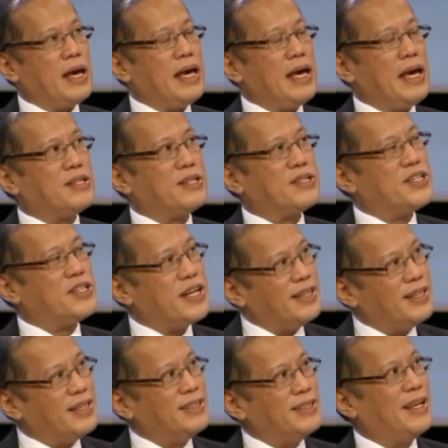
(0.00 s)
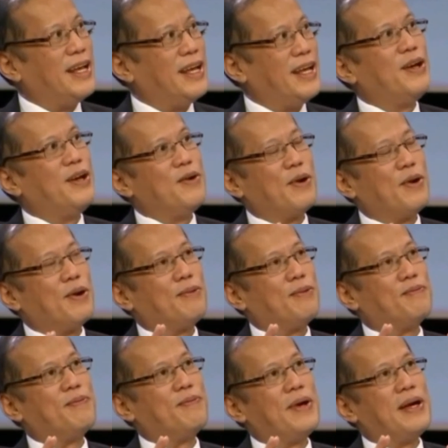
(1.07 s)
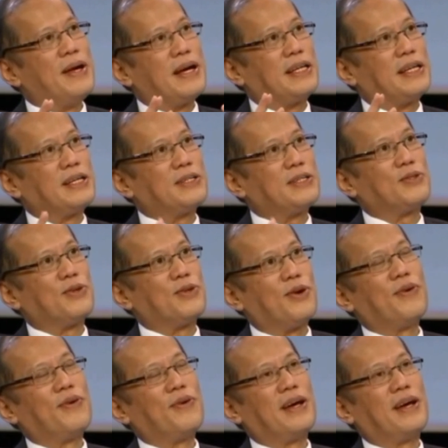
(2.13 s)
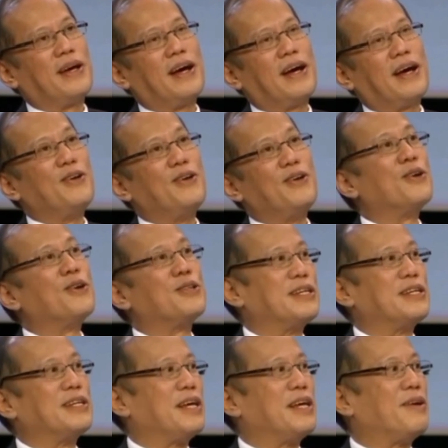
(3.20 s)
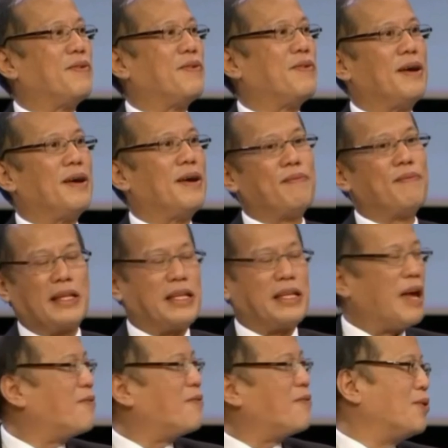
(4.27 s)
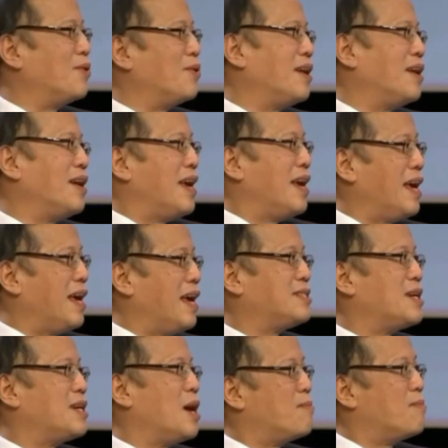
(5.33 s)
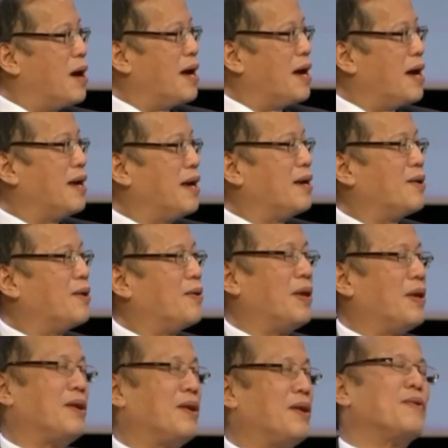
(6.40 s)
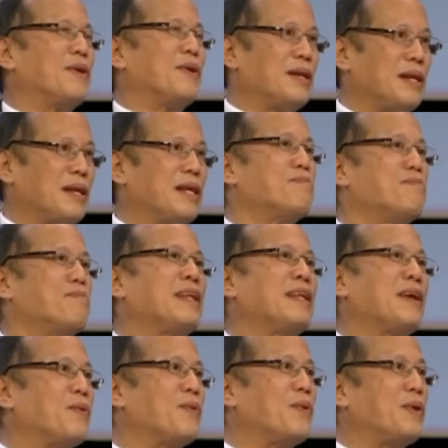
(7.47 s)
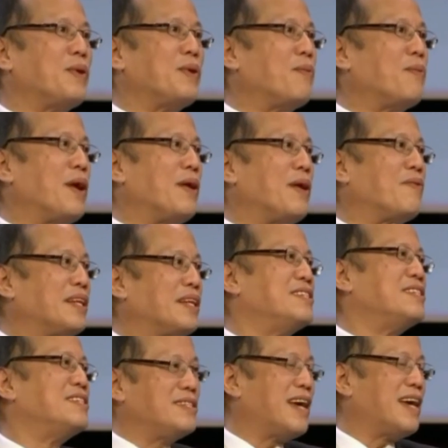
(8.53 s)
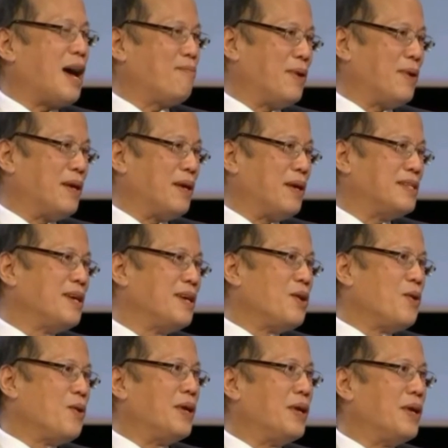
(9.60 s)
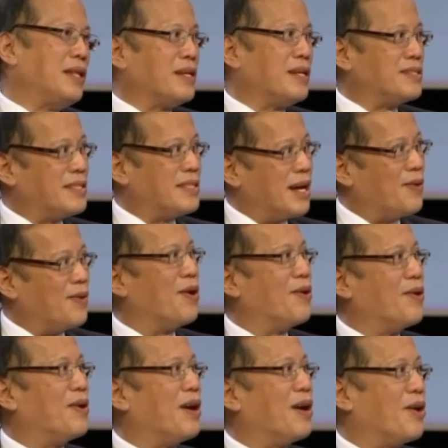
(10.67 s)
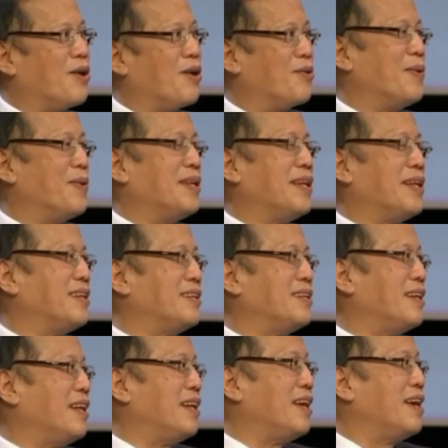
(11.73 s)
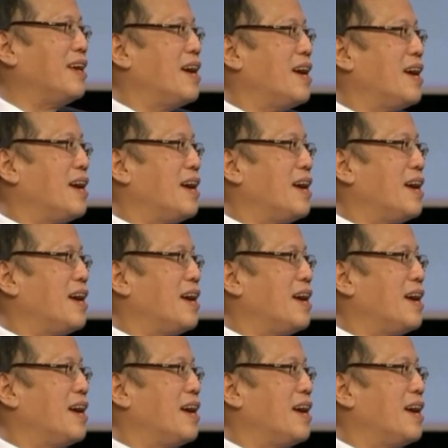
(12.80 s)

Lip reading: He is shielded from catastrophic losses if a typhoon hits by, well, better if a disease happens, when there is now a government entity